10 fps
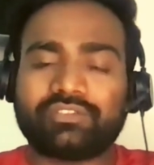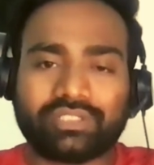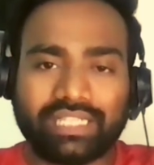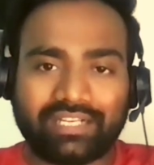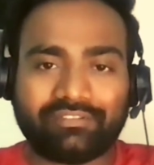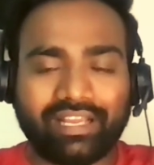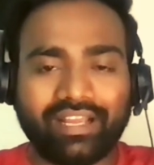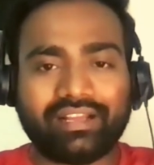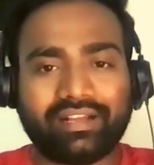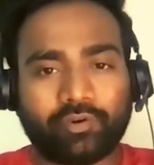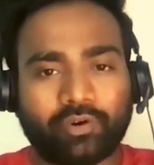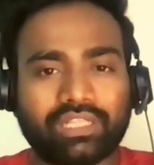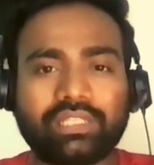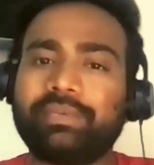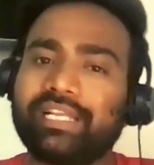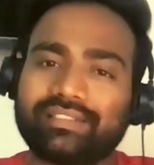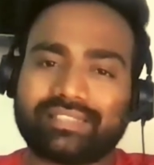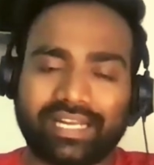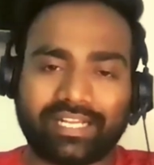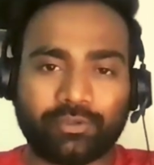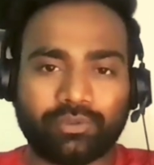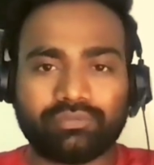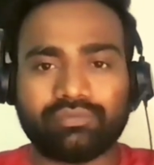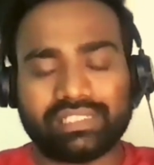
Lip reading: So that way, all the playlists that I do,